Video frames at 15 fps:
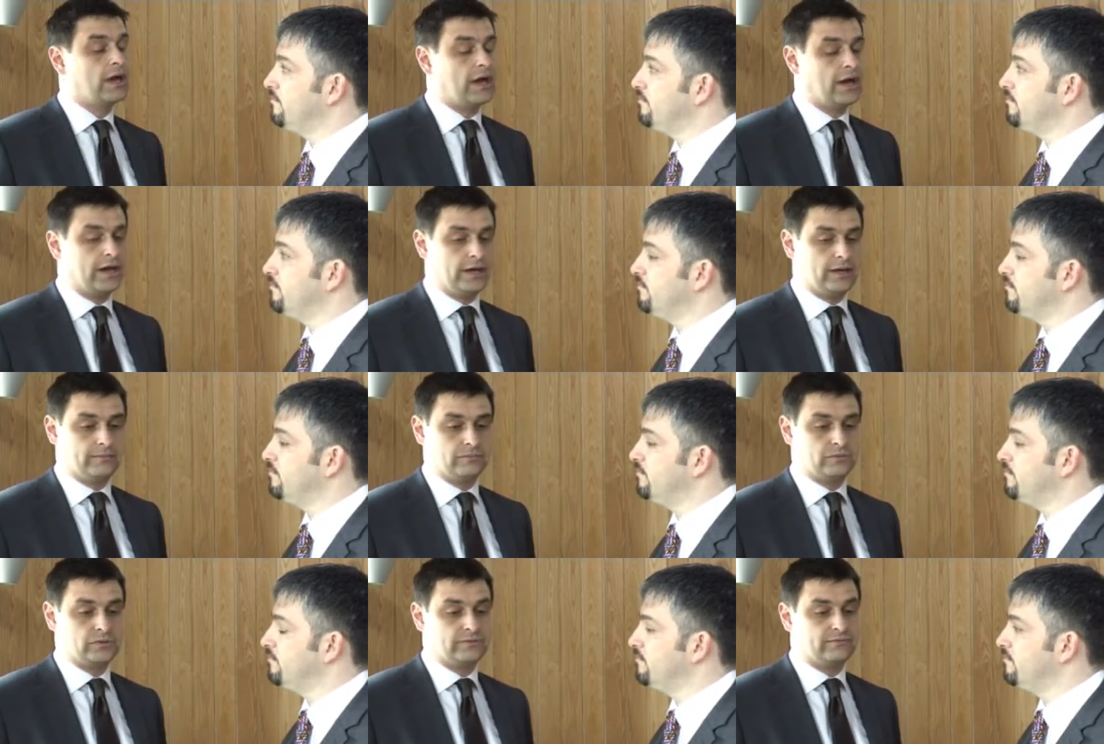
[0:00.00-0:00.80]
Speaker 1: Um,
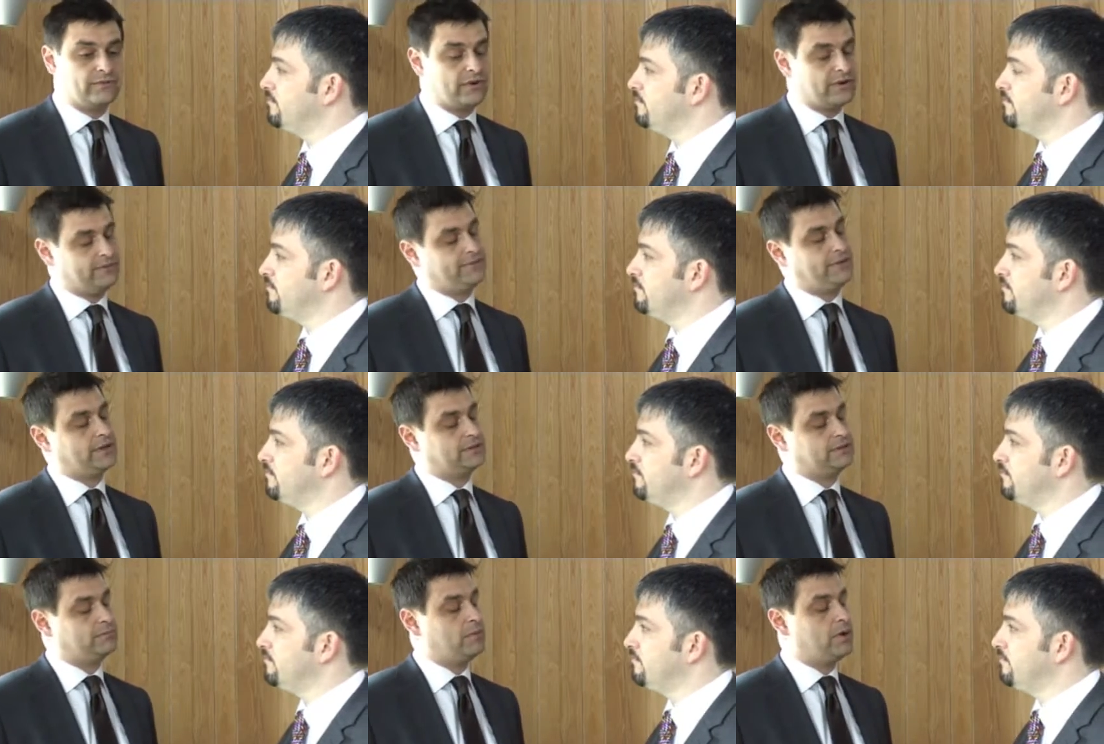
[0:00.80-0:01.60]
so it's very
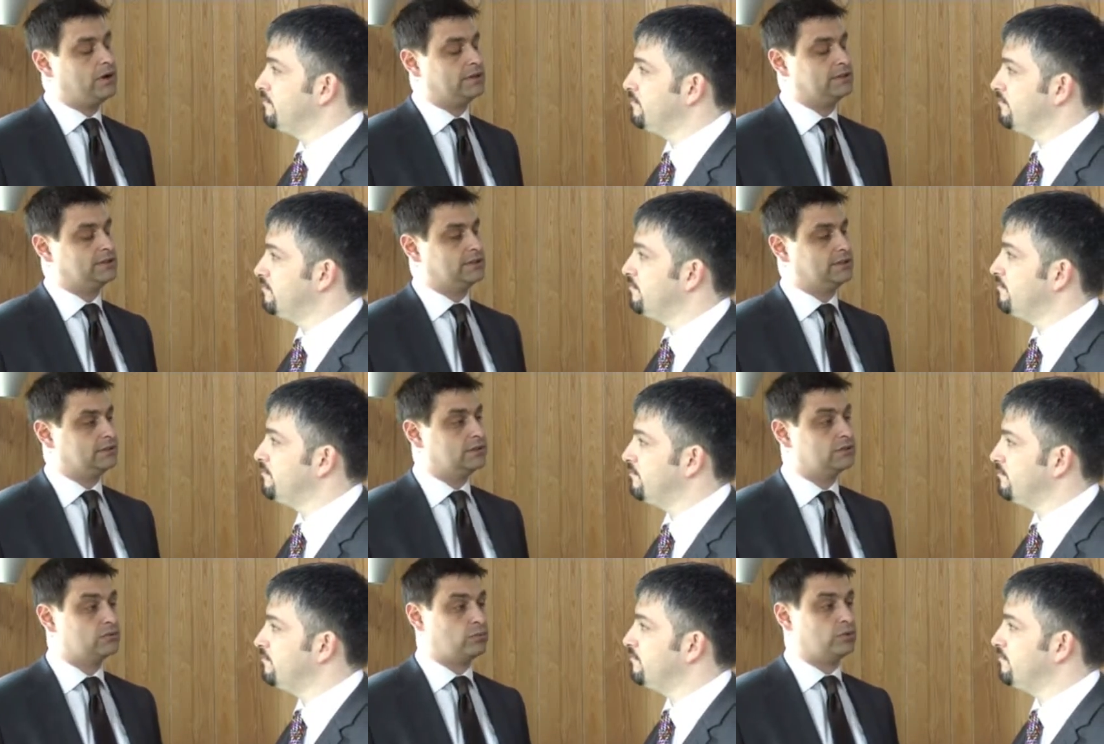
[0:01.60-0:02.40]
effective marketing
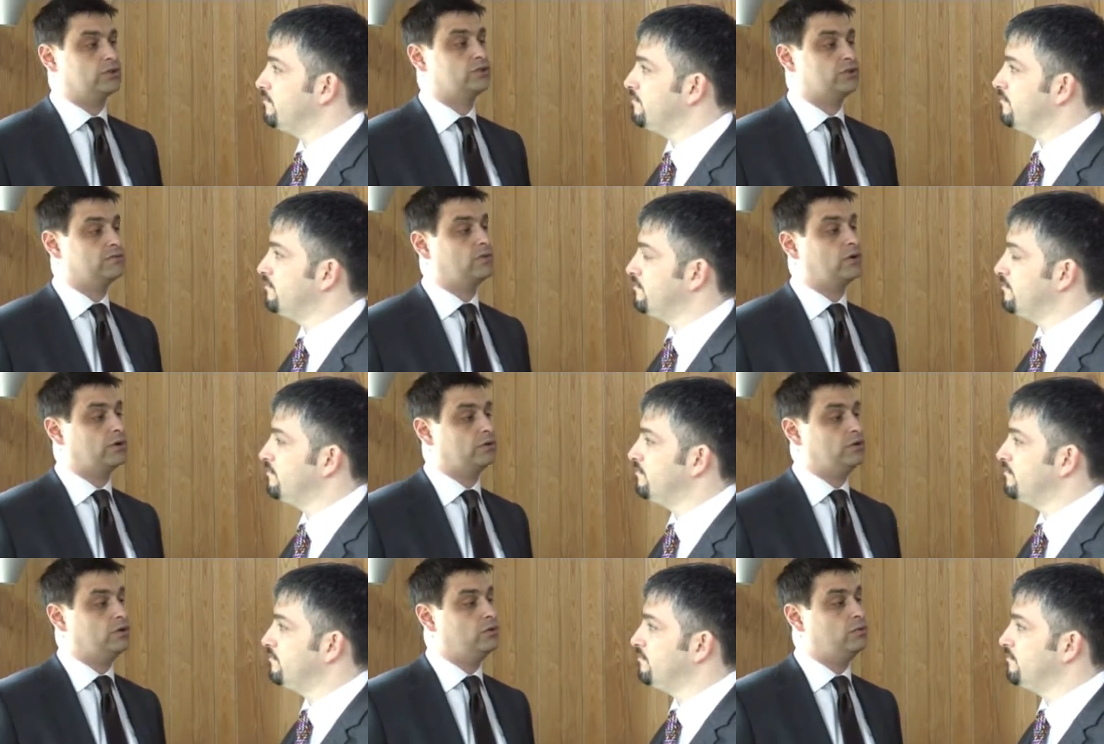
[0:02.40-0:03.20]
once you've got a
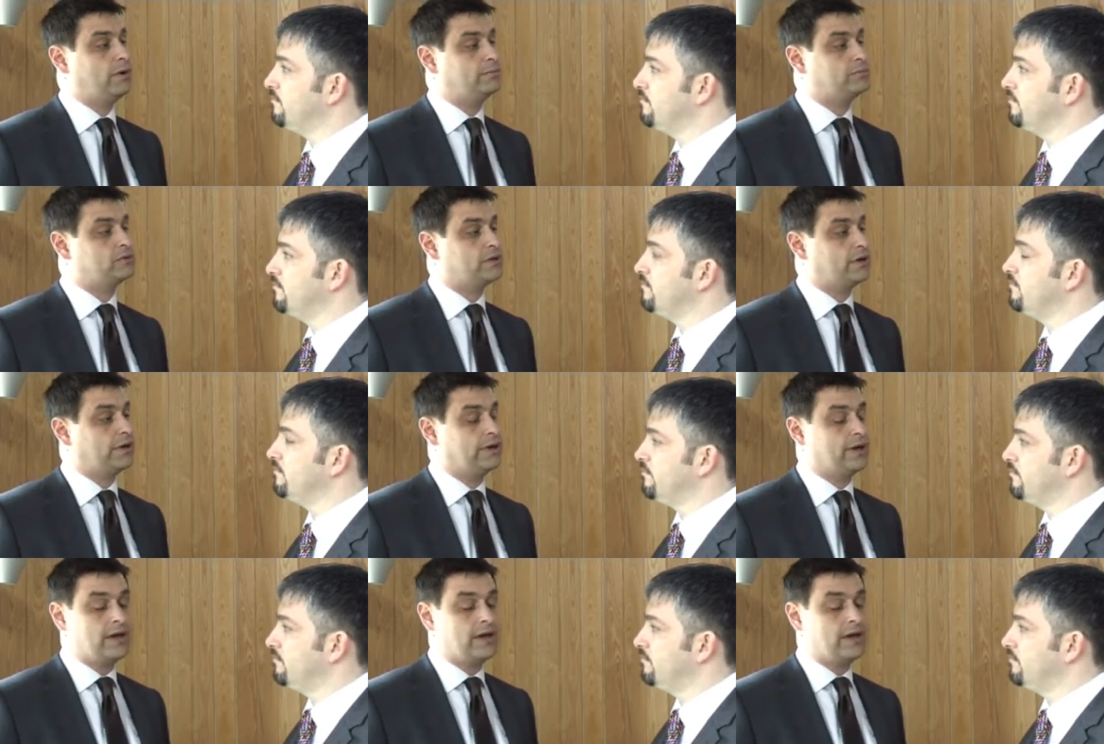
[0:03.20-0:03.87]
new website.